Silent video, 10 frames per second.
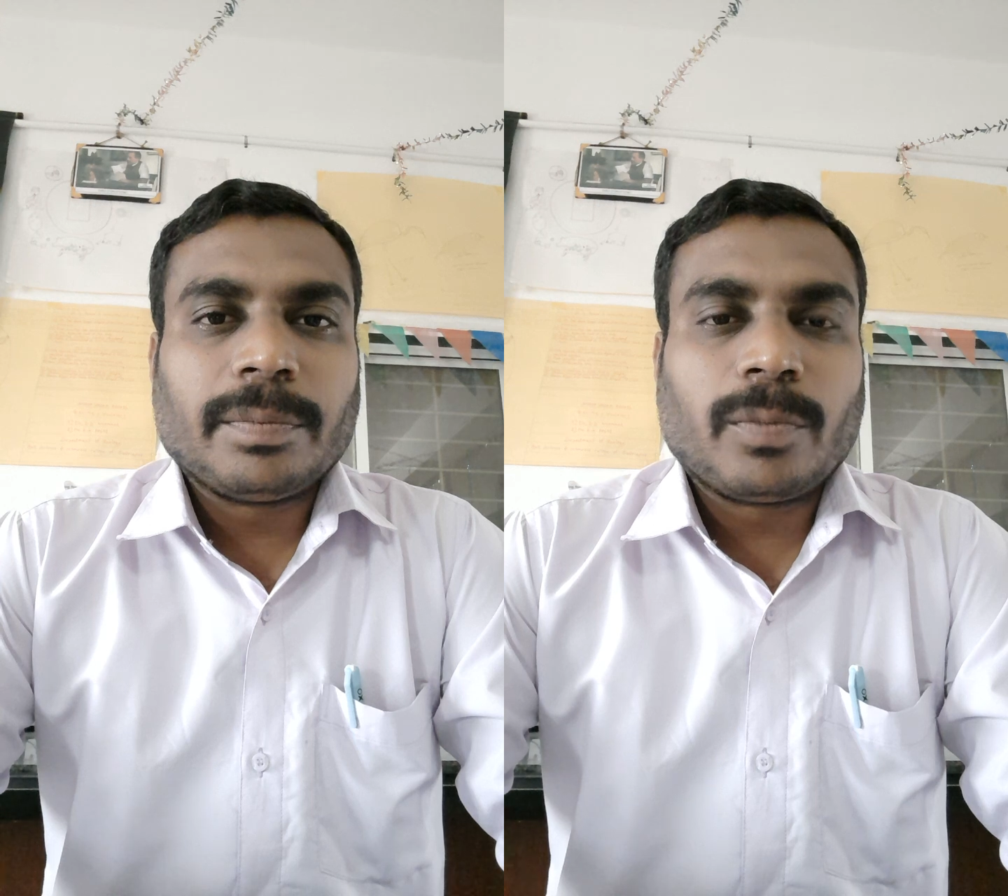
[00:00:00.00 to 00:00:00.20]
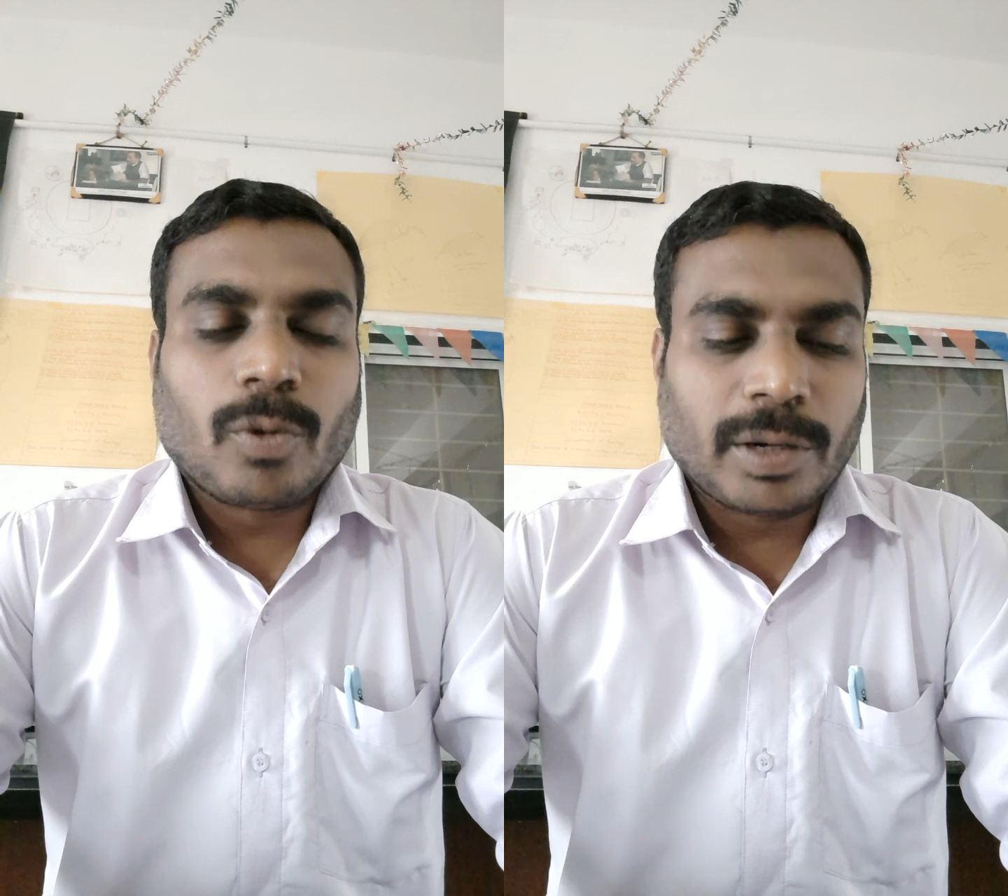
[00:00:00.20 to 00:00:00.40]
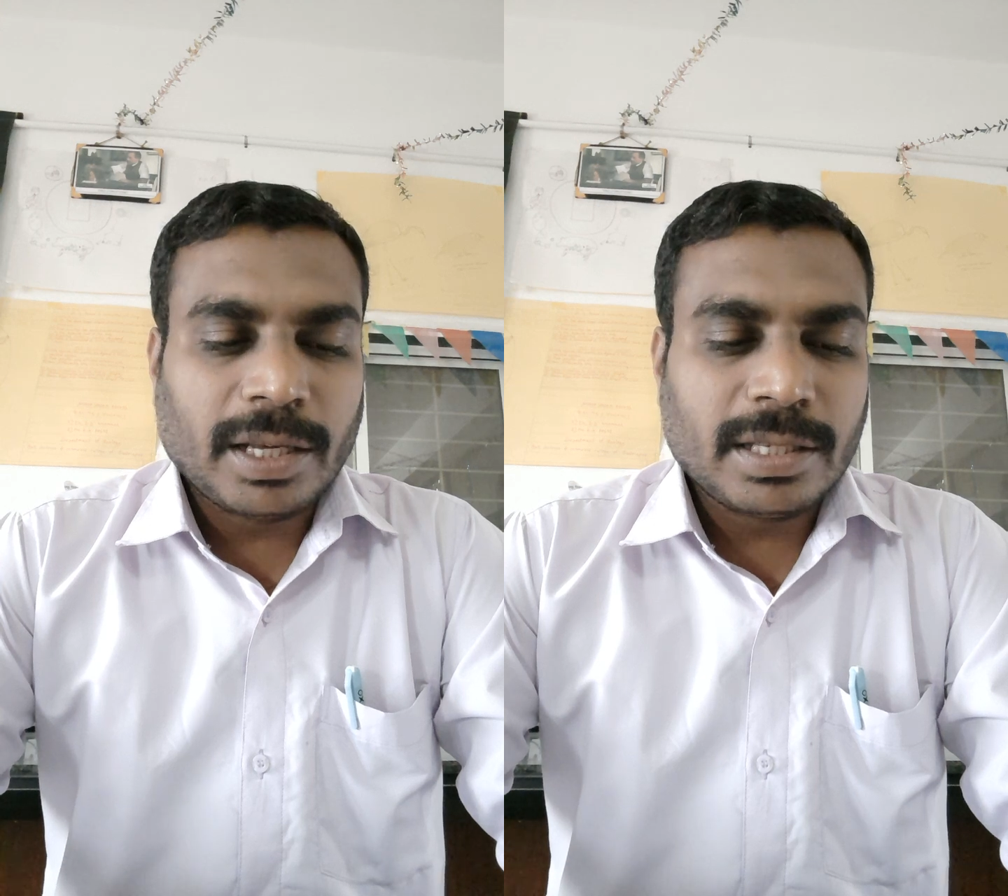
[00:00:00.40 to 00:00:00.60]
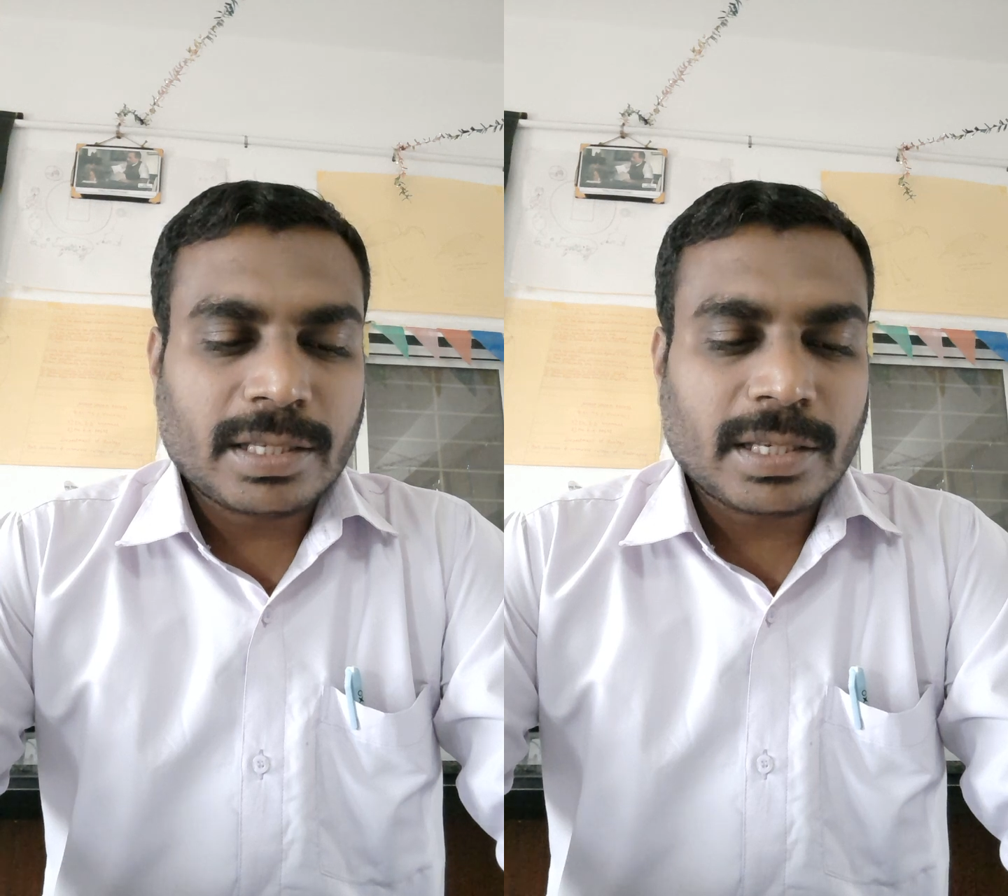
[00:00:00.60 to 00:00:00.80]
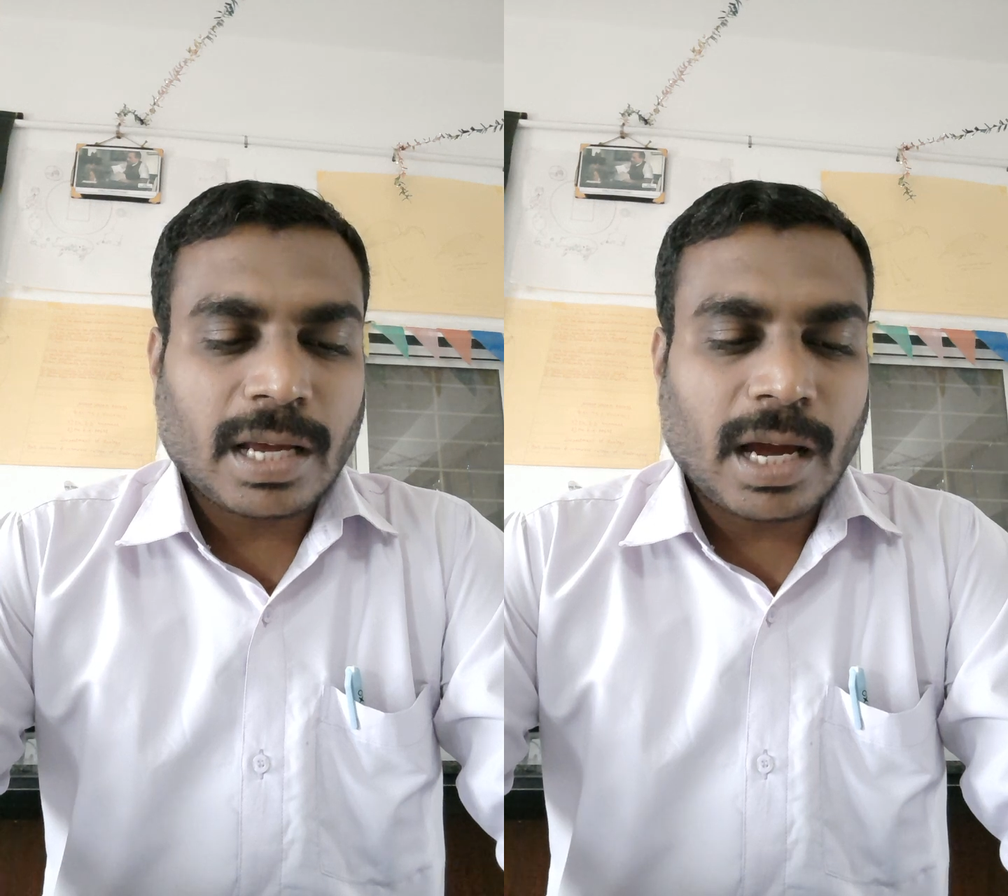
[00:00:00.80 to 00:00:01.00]

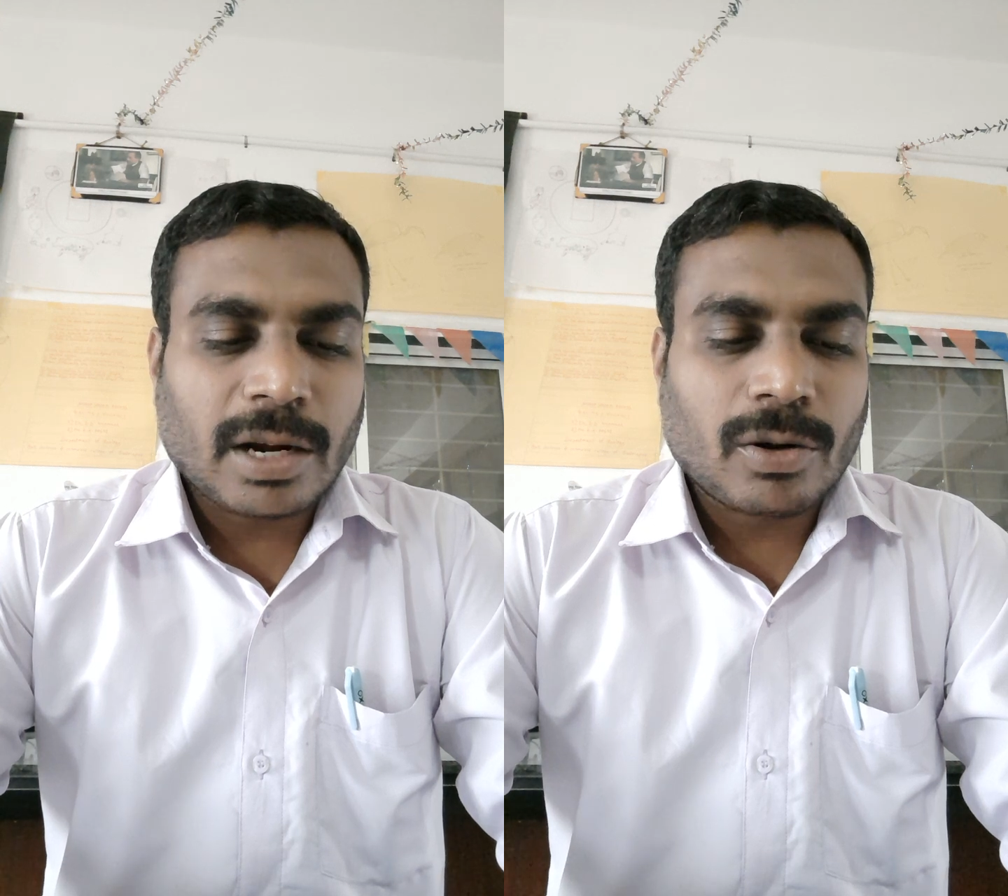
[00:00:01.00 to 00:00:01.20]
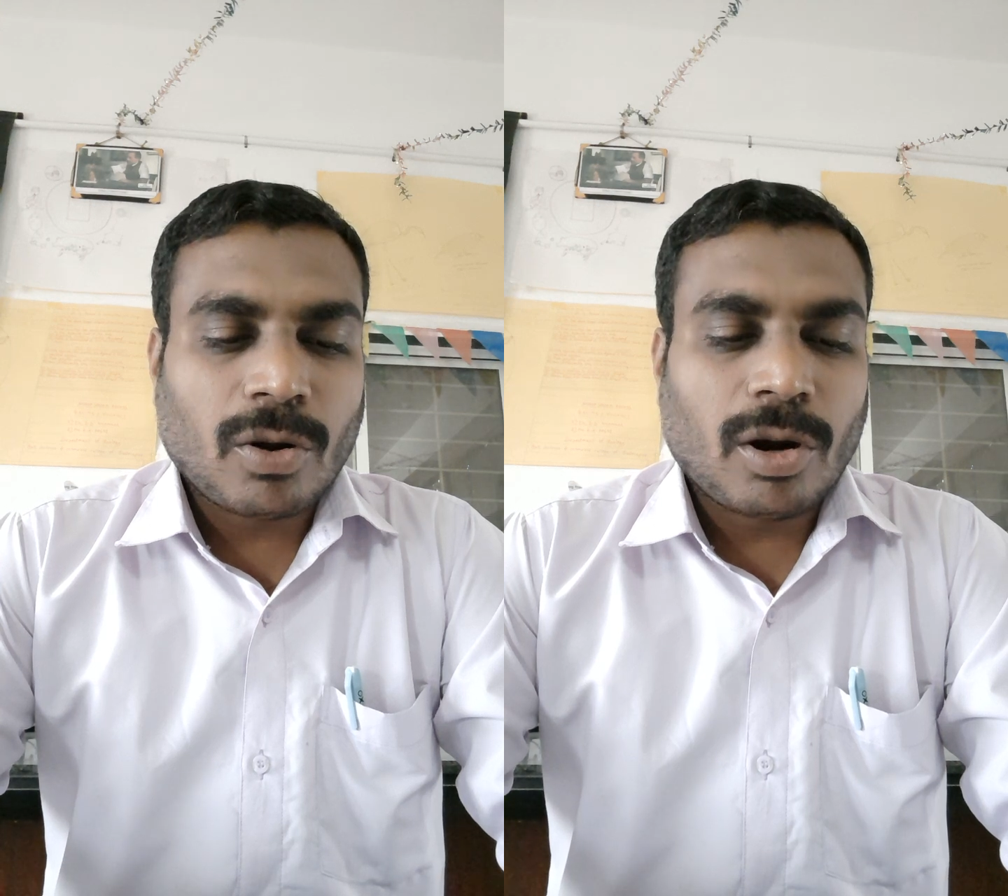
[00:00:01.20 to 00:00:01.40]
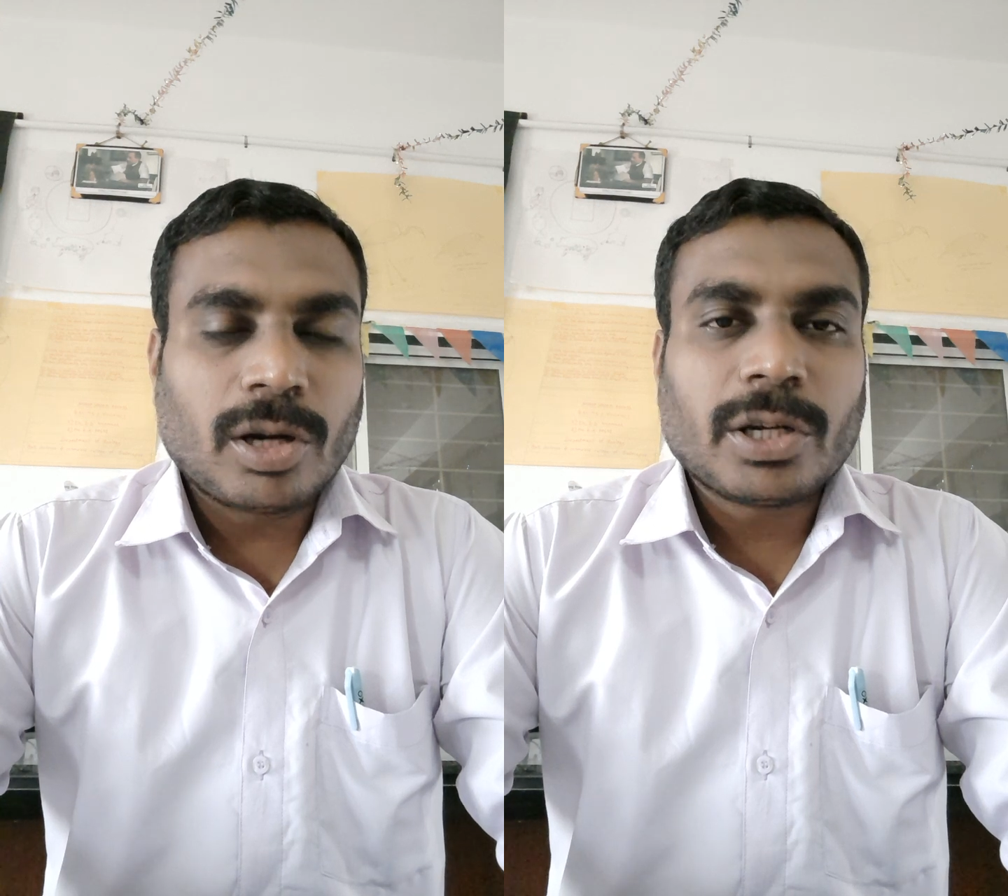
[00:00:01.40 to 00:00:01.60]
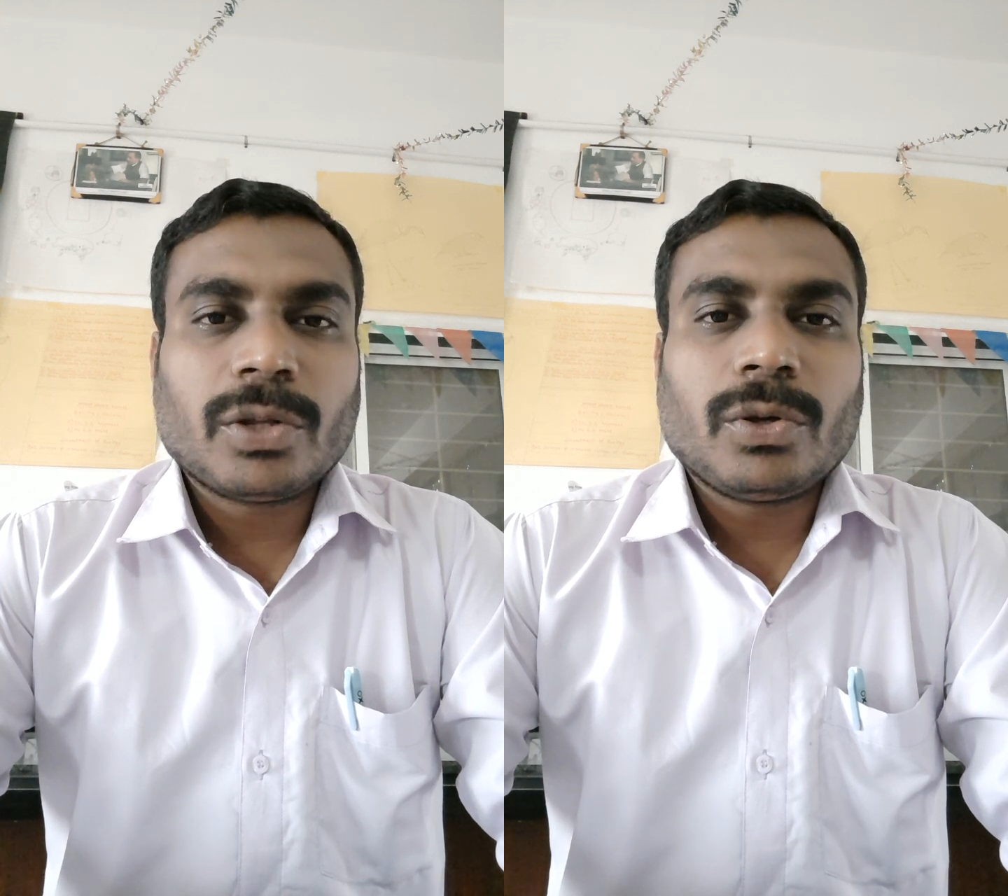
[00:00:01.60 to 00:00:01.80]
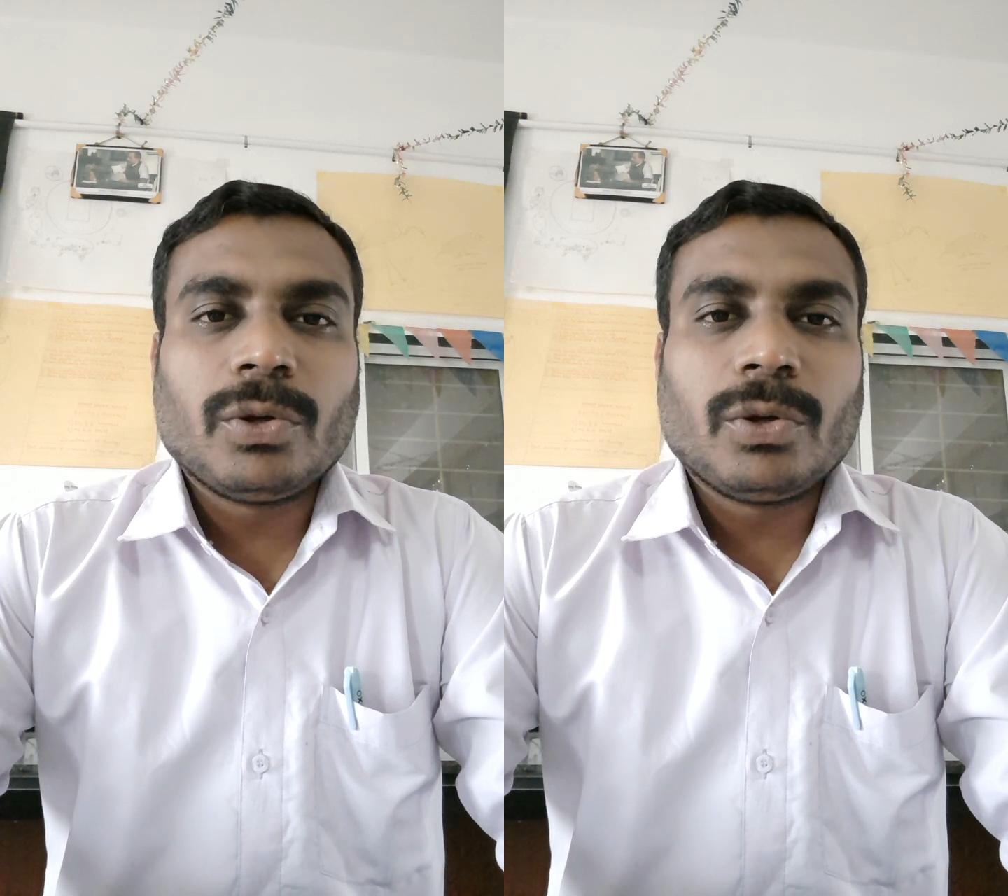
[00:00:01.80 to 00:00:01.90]
proteins are not